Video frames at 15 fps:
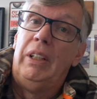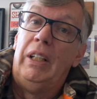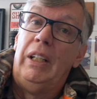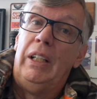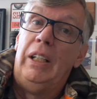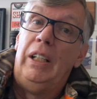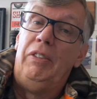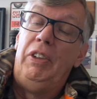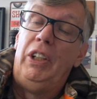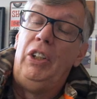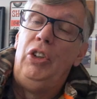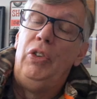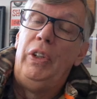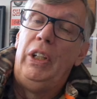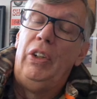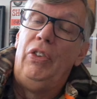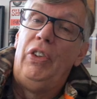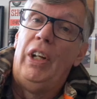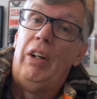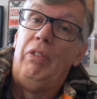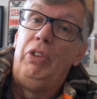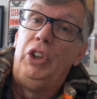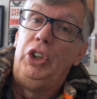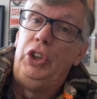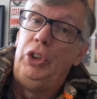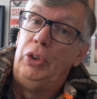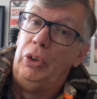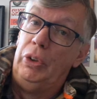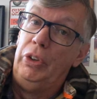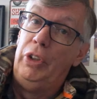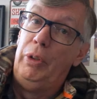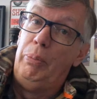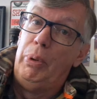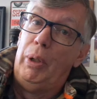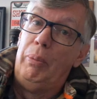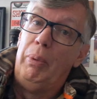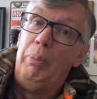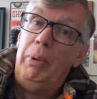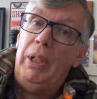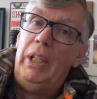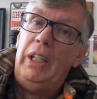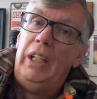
If you can do it yourself, sure, no problem.